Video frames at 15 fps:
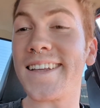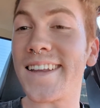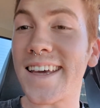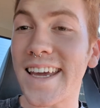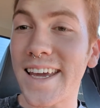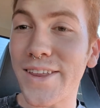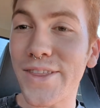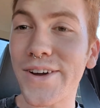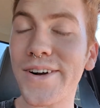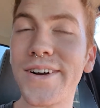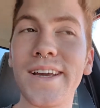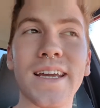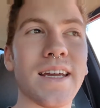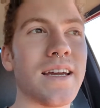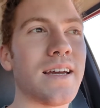to the
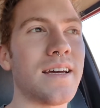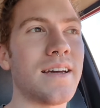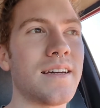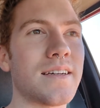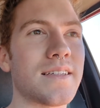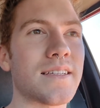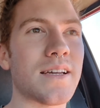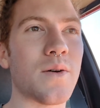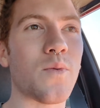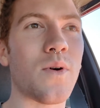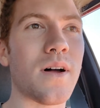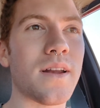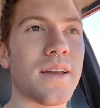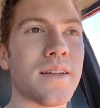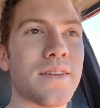E30, because I
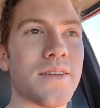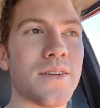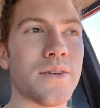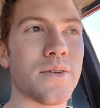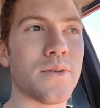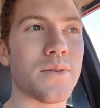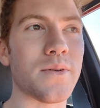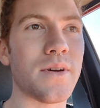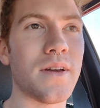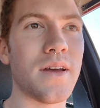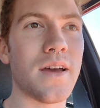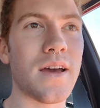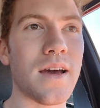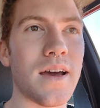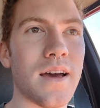wanted to
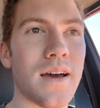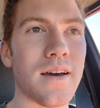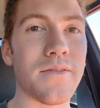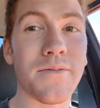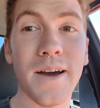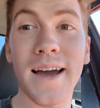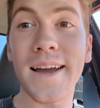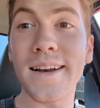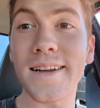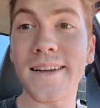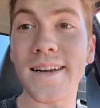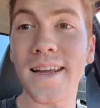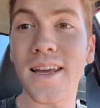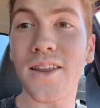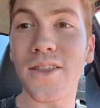find
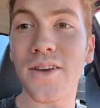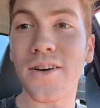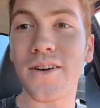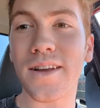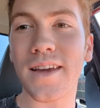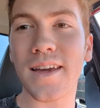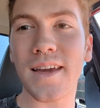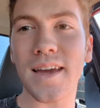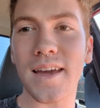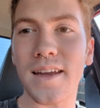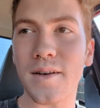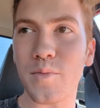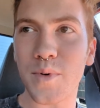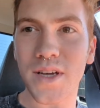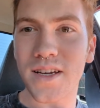an E30,
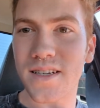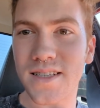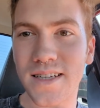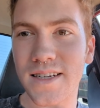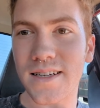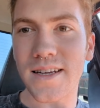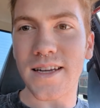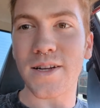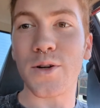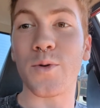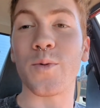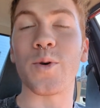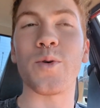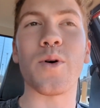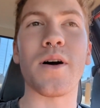and because it
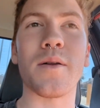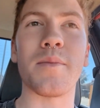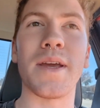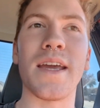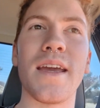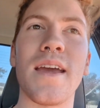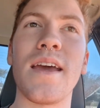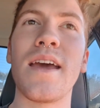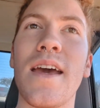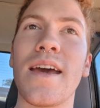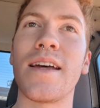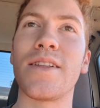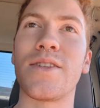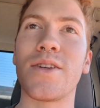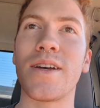grew on me,
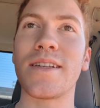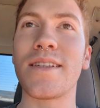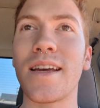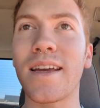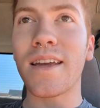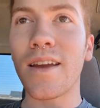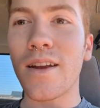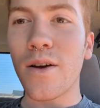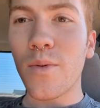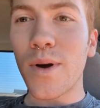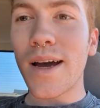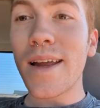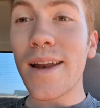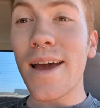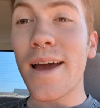and so I was like, you know
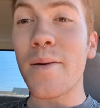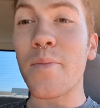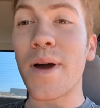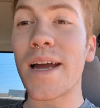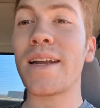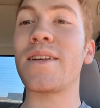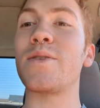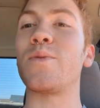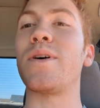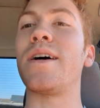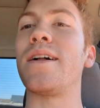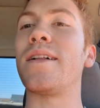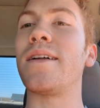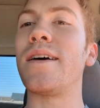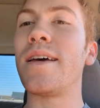what, I might as
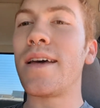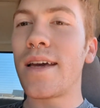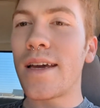well